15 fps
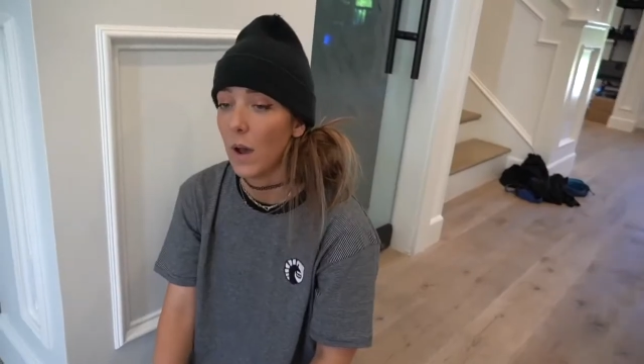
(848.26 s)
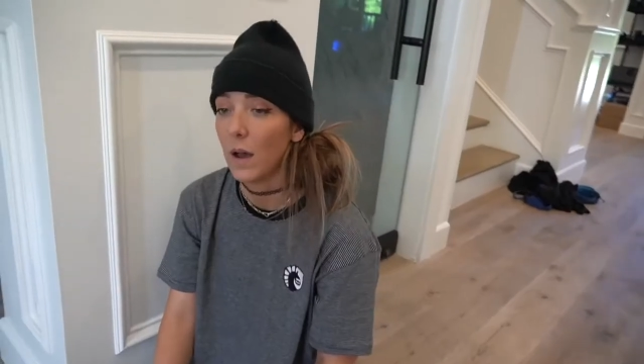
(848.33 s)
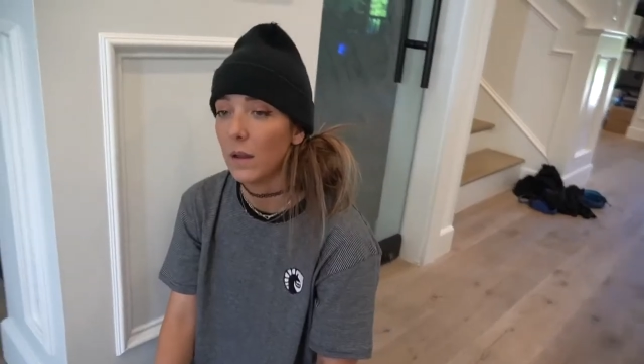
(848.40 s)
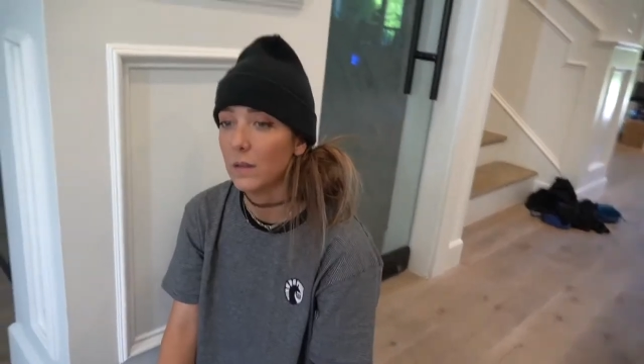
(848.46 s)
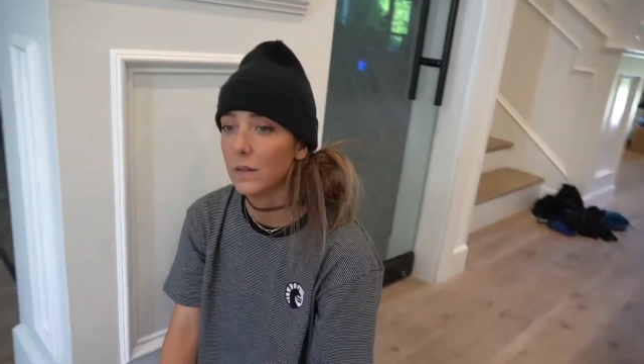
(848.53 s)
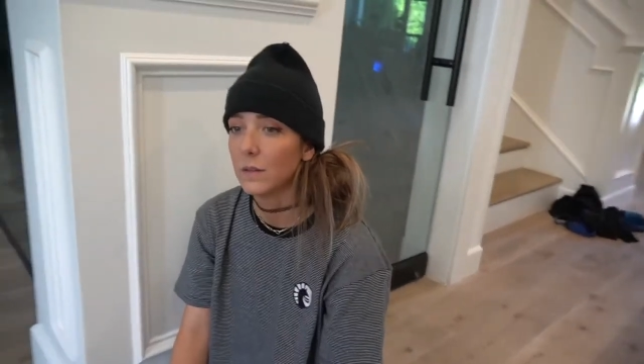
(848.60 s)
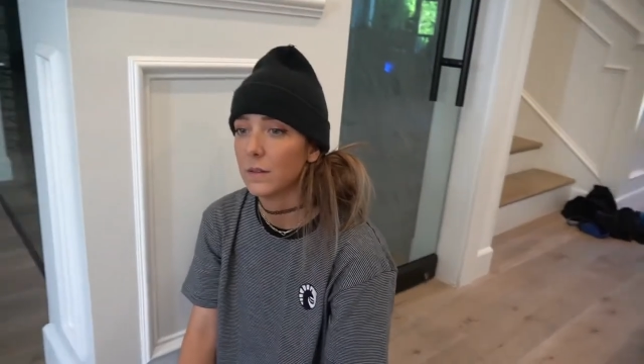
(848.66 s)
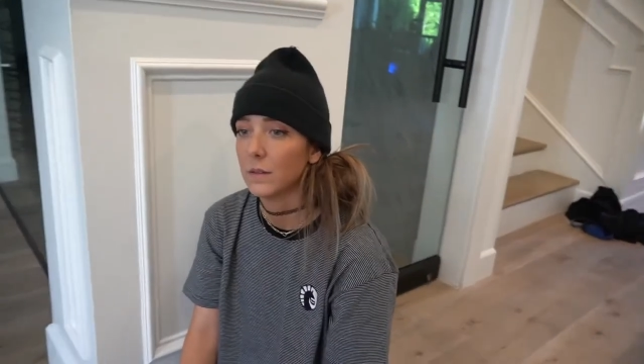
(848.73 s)

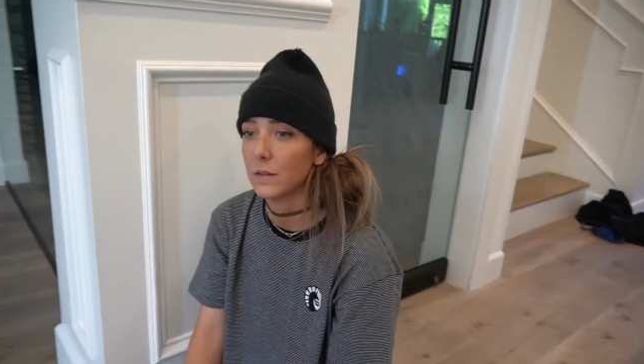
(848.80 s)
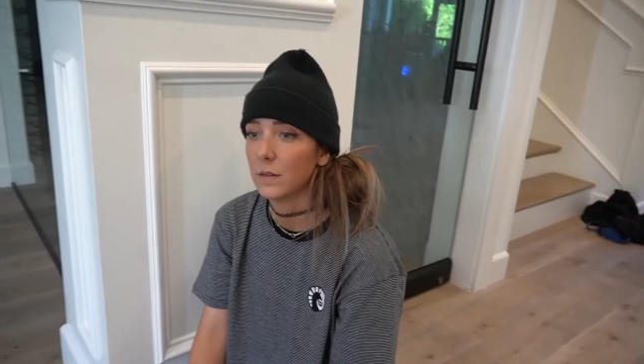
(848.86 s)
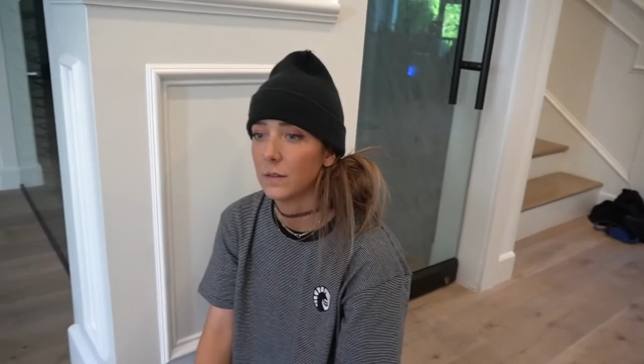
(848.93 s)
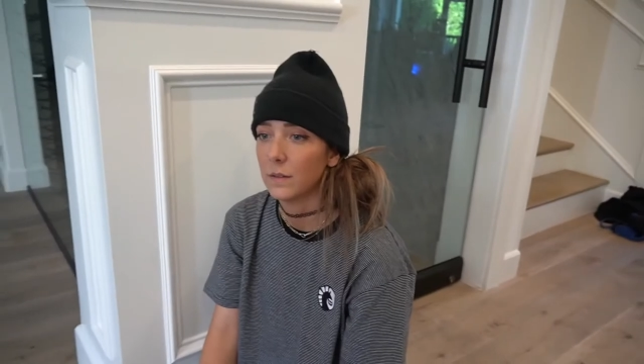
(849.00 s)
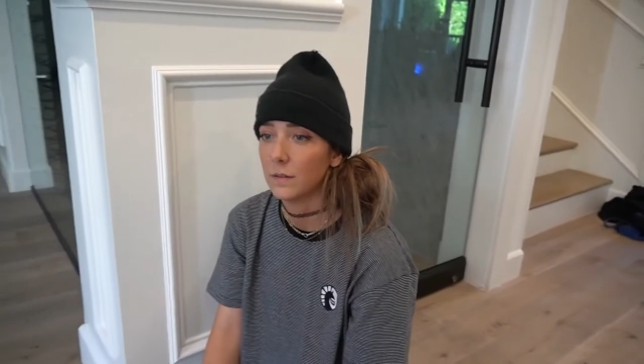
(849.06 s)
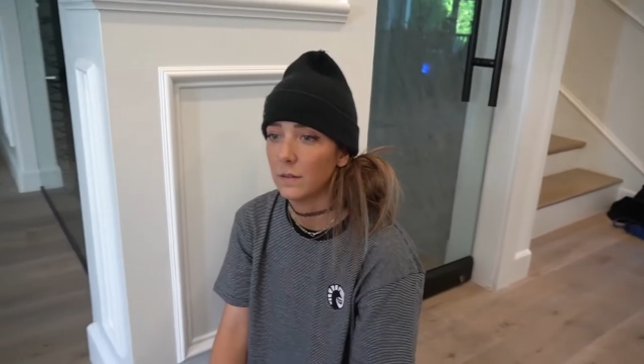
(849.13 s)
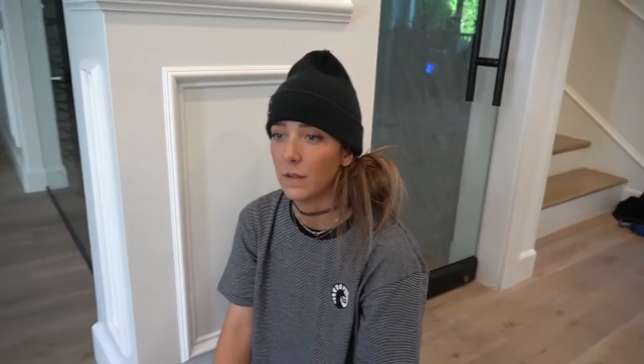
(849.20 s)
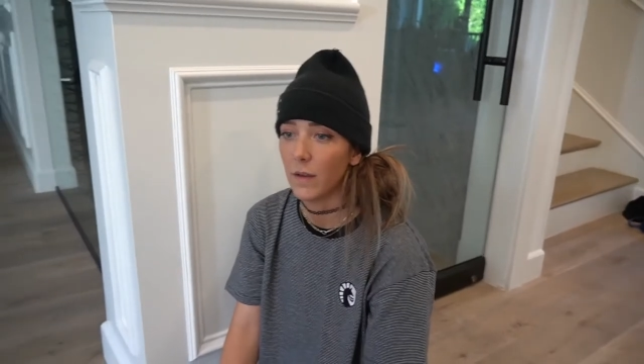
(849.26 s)
Well,
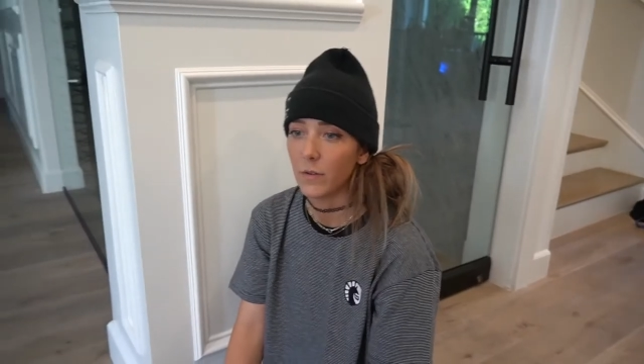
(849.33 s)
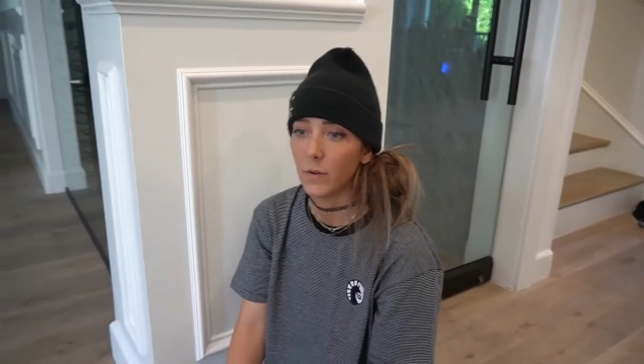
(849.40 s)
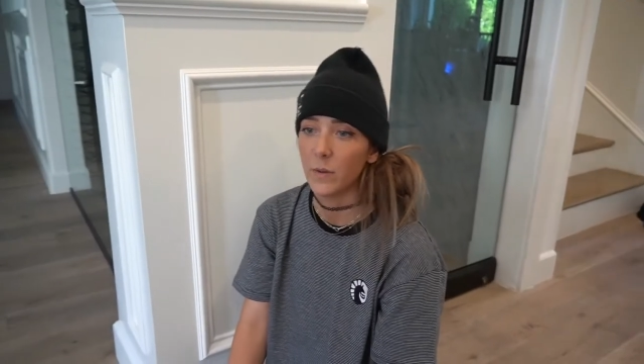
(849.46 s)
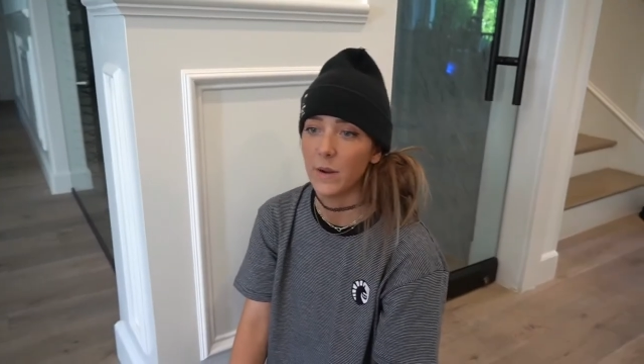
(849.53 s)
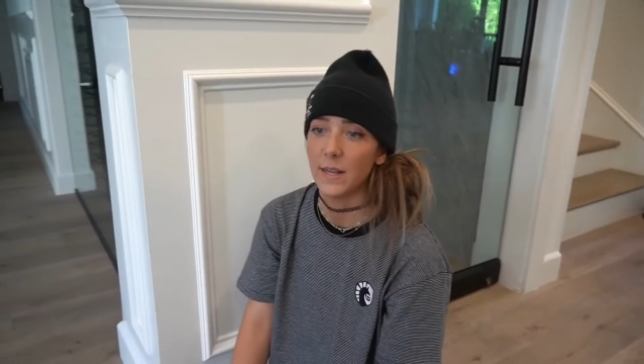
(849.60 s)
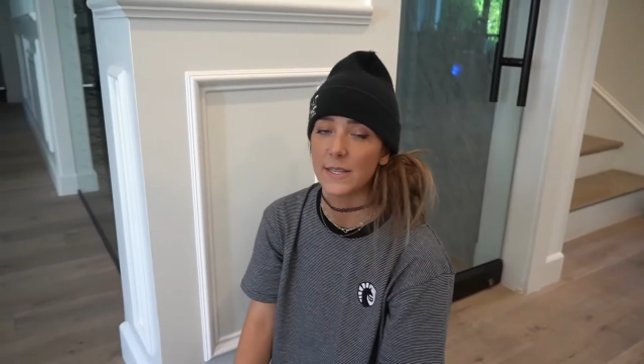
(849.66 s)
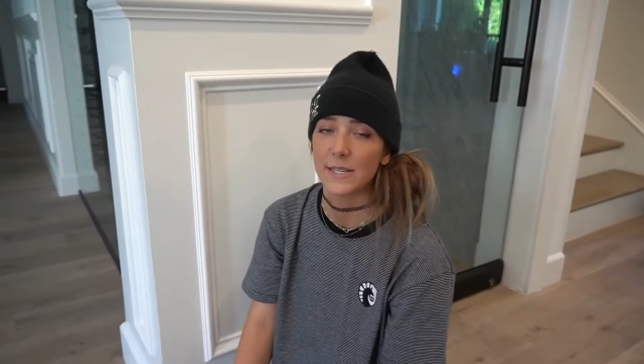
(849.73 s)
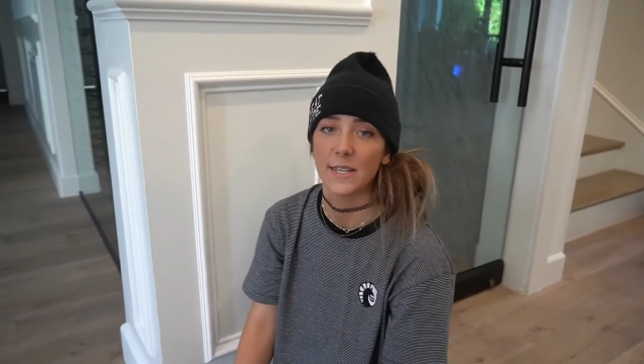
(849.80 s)

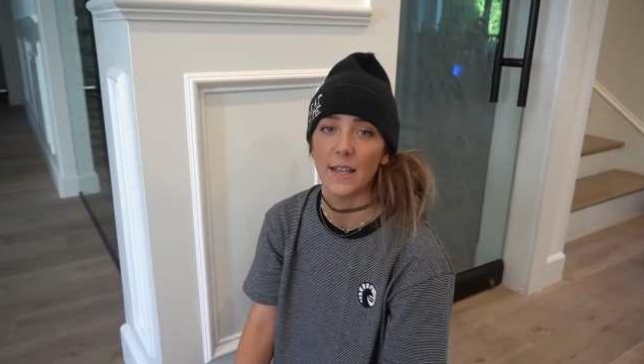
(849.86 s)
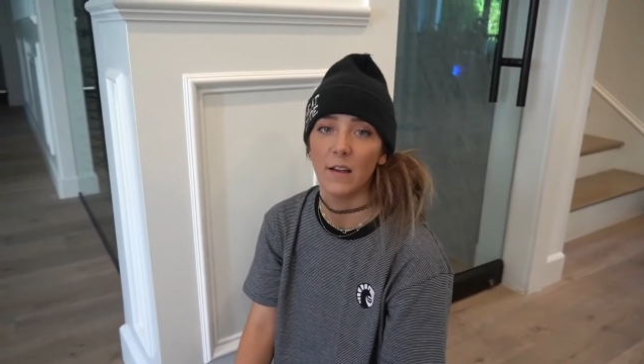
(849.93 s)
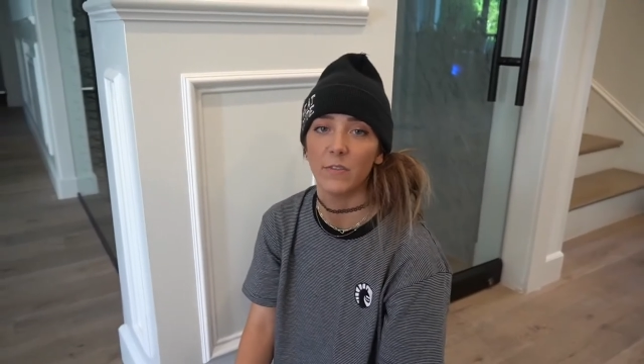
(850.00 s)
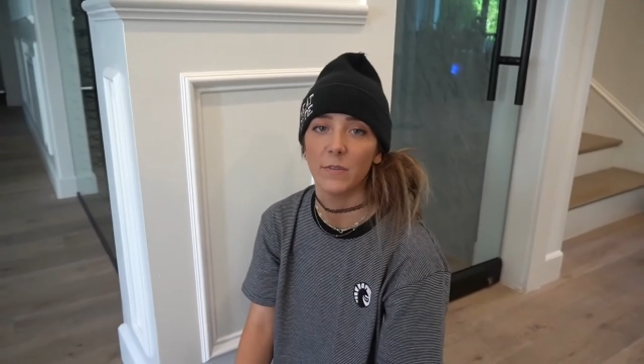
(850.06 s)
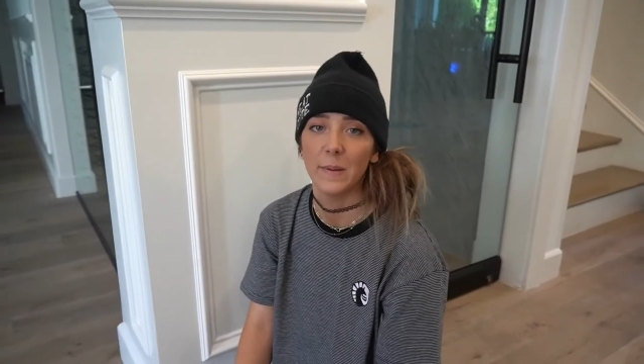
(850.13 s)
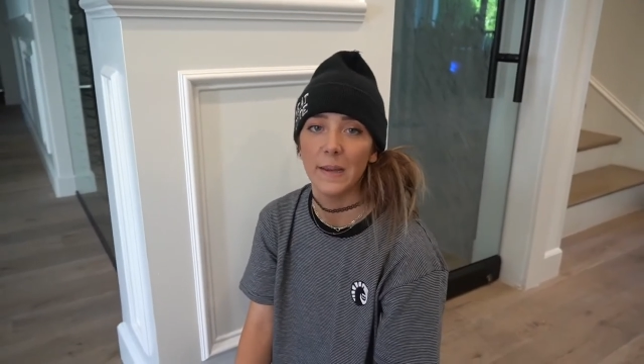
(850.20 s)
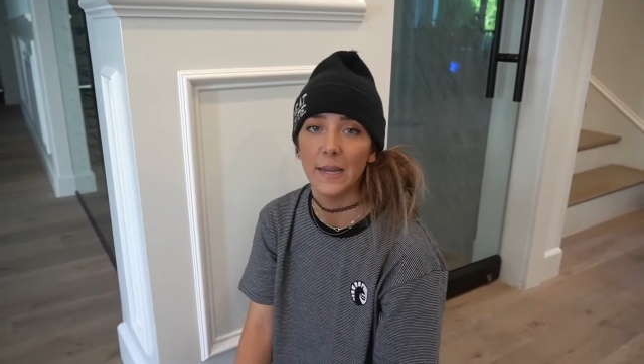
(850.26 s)
everyone has left